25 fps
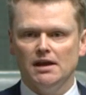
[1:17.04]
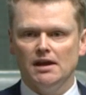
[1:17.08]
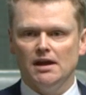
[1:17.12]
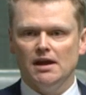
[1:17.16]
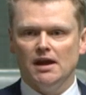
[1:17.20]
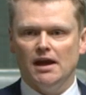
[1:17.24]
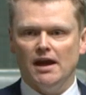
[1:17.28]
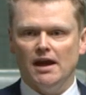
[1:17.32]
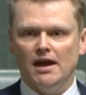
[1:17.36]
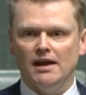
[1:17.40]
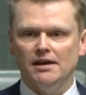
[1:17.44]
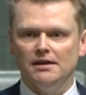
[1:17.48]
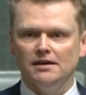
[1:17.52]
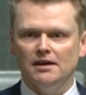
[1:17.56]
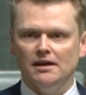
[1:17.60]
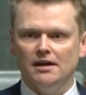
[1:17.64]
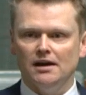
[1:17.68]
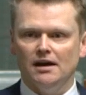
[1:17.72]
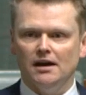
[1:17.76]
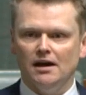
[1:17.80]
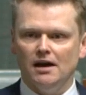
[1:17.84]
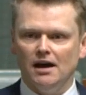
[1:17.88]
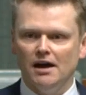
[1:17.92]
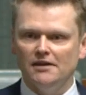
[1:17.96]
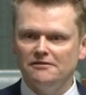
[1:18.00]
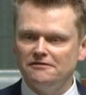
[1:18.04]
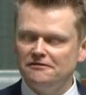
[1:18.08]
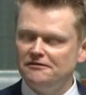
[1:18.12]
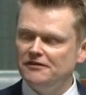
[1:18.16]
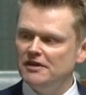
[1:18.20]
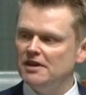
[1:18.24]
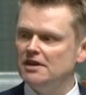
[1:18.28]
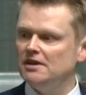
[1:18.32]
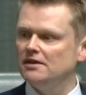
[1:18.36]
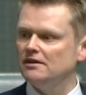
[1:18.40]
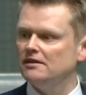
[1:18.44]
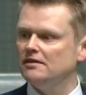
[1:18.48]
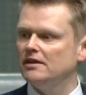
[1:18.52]
And I
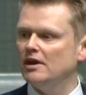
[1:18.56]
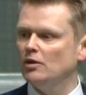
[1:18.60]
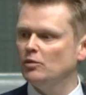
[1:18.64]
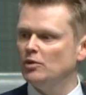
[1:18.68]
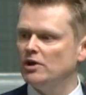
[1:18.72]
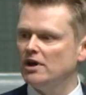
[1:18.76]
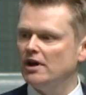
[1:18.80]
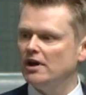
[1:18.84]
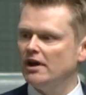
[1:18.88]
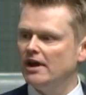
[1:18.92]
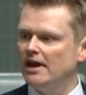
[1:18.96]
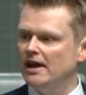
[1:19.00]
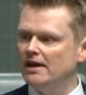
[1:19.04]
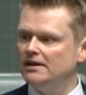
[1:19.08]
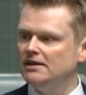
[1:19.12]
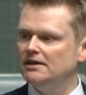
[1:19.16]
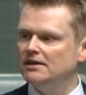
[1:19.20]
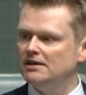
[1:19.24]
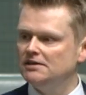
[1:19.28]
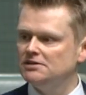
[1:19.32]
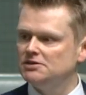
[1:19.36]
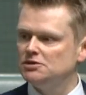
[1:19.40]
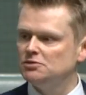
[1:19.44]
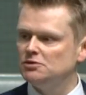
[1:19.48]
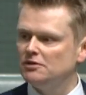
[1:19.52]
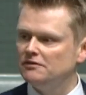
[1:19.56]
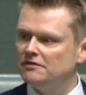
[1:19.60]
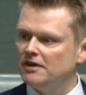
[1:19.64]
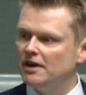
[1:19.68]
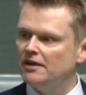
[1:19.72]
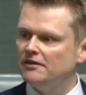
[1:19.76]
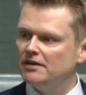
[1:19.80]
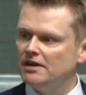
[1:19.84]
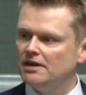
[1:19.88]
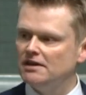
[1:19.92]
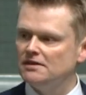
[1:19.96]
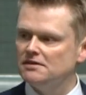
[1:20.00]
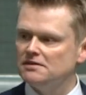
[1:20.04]
fear that we are heading into a
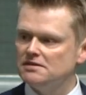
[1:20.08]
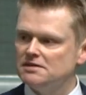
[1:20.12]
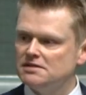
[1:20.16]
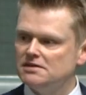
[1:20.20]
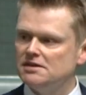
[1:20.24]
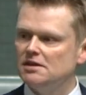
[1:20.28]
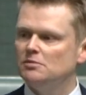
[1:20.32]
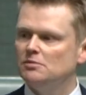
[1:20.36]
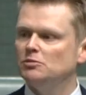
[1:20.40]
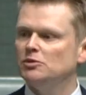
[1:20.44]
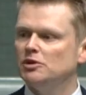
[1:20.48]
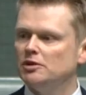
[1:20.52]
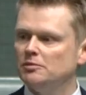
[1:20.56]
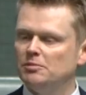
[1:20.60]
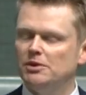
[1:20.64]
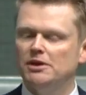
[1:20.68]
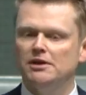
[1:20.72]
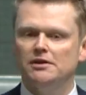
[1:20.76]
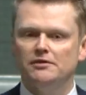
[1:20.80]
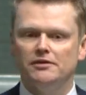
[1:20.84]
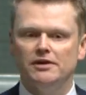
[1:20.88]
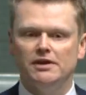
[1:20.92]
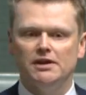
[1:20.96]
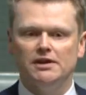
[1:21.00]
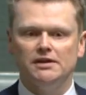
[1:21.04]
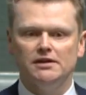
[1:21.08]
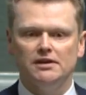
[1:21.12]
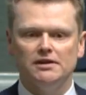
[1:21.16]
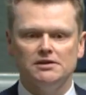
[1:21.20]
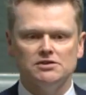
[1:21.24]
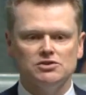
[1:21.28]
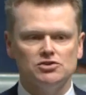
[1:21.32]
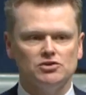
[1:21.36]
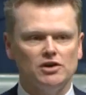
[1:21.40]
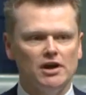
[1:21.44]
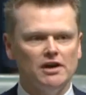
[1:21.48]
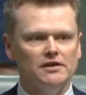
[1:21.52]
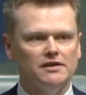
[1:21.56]
very similar period in
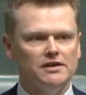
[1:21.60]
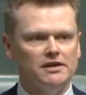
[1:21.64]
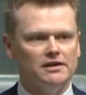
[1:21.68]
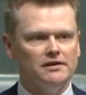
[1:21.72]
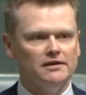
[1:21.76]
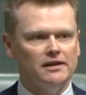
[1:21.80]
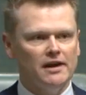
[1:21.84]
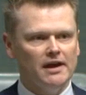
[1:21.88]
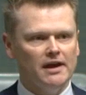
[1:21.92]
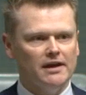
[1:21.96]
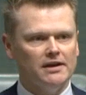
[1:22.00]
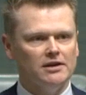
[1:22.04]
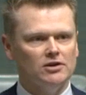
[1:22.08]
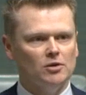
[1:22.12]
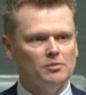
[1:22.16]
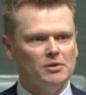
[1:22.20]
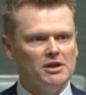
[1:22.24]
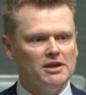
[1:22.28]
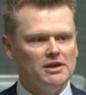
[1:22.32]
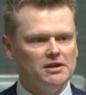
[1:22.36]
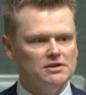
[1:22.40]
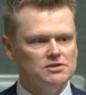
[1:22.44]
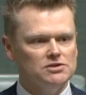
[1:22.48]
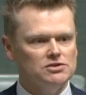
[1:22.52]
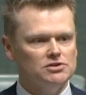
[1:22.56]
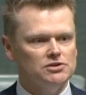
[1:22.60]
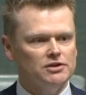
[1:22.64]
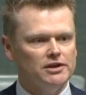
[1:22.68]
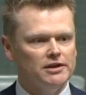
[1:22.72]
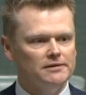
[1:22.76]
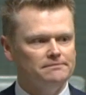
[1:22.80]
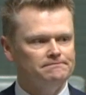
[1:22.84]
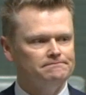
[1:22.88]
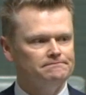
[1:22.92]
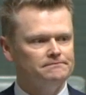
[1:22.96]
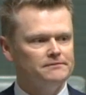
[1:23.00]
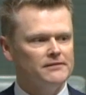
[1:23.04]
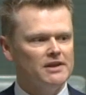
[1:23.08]
Australian economic history.
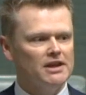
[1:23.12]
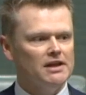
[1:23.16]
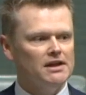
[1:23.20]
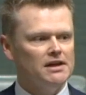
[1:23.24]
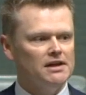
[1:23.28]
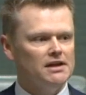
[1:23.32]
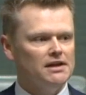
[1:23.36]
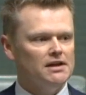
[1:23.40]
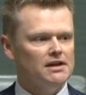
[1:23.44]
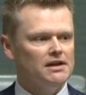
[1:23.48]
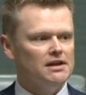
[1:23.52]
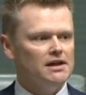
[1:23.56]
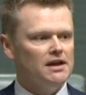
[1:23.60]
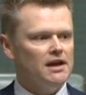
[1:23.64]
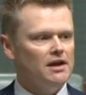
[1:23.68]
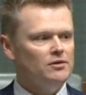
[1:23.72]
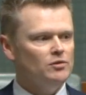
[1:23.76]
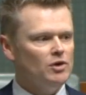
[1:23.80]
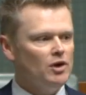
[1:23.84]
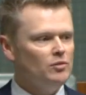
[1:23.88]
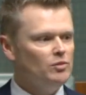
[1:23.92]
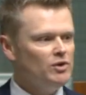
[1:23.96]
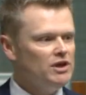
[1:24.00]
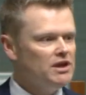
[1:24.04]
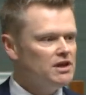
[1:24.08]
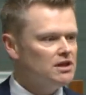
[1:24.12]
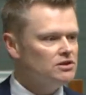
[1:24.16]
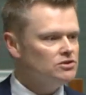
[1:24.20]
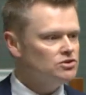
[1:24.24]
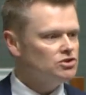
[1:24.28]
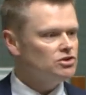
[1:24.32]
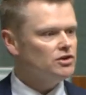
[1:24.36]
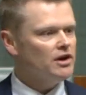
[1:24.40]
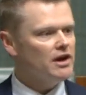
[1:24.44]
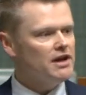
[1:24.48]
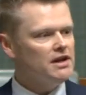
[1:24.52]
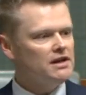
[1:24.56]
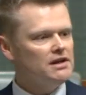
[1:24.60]
And we can
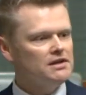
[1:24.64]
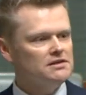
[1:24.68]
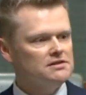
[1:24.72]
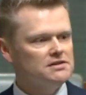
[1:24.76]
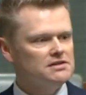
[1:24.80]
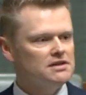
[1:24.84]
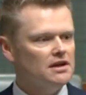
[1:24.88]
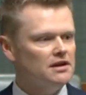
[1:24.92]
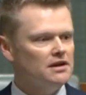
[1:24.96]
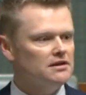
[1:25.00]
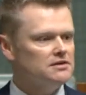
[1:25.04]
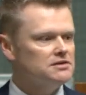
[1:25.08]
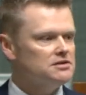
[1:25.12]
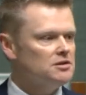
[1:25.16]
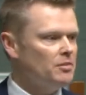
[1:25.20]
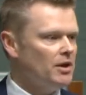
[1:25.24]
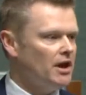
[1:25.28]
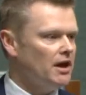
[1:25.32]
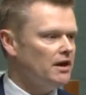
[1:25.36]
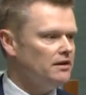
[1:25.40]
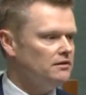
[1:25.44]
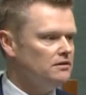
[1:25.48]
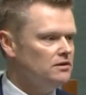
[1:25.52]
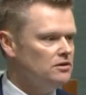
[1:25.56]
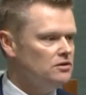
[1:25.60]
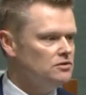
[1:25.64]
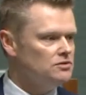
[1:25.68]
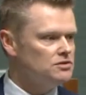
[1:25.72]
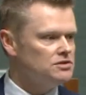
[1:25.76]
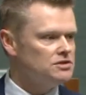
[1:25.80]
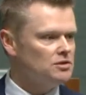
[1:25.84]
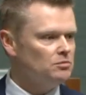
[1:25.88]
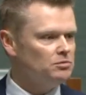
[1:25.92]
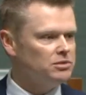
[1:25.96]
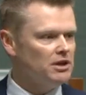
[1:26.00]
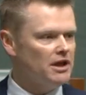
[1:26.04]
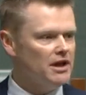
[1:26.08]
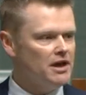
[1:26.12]
trade insults about who's
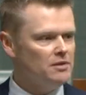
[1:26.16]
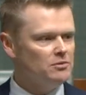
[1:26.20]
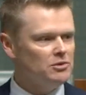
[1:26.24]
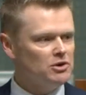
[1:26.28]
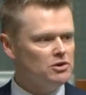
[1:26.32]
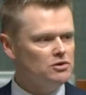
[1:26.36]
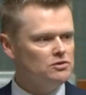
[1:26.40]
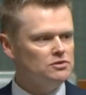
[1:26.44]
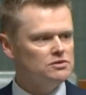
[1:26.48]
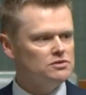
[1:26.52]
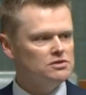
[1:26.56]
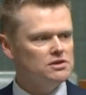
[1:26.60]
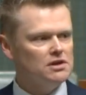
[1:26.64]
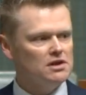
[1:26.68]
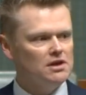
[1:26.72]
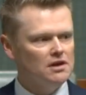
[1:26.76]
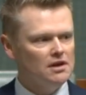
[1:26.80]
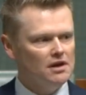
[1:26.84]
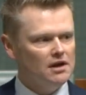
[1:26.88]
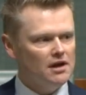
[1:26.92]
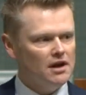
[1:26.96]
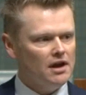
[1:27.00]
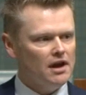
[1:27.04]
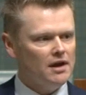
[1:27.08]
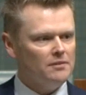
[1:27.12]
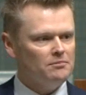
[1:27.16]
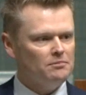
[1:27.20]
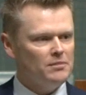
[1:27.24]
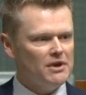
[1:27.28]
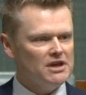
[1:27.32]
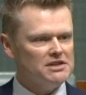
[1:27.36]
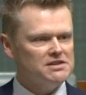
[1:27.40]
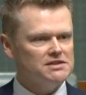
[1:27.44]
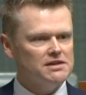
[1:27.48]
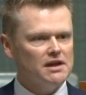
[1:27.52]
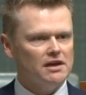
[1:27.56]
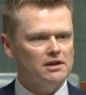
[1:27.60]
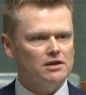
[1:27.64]
to blame and who's the
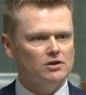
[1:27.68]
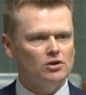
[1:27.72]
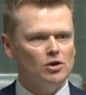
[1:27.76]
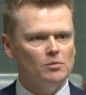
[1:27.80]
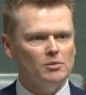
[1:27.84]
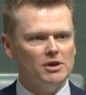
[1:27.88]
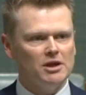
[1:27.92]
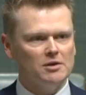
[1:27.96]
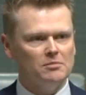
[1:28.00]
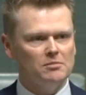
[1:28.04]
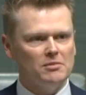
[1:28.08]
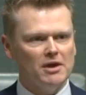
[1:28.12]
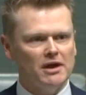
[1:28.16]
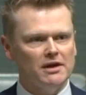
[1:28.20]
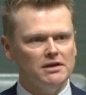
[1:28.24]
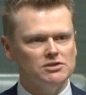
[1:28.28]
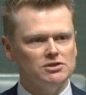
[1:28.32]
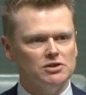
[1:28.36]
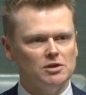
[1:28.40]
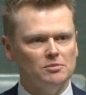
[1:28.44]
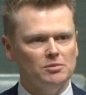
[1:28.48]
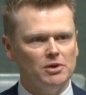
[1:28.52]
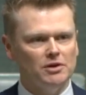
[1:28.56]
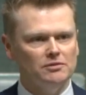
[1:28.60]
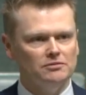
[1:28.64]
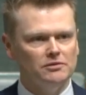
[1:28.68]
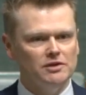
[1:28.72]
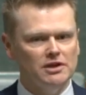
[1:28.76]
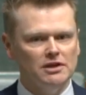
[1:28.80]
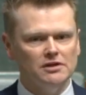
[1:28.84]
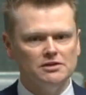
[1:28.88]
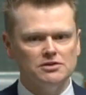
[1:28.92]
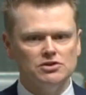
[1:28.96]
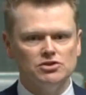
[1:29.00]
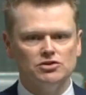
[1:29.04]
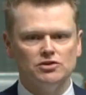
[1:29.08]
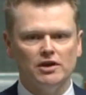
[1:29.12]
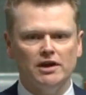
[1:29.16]
best economic manager, but real
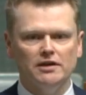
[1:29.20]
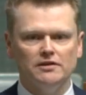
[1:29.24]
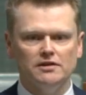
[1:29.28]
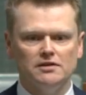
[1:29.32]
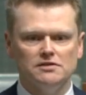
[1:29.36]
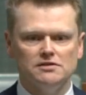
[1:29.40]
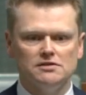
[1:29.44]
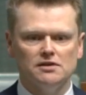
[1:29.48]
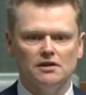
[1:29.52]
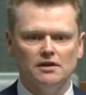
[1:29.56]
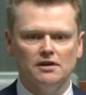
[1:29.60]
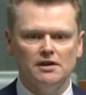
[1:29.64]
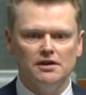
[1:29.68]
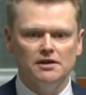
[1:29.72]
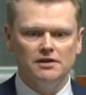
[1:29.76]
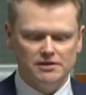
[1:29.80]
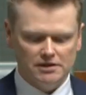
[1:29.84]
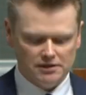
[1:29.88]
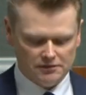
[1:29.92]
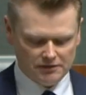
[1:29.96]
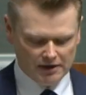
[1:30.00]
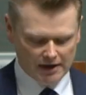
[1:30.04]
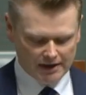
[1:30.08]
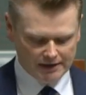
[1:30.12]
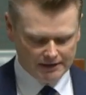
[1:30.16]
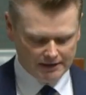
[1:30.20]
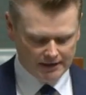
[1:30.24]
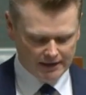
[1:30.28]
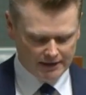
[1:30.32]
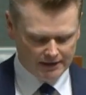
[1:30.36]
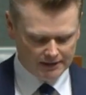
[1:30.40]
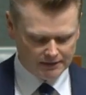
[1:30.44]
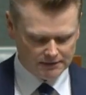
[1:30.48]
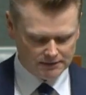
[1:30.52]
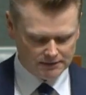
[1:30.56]
Australians are hurting right now.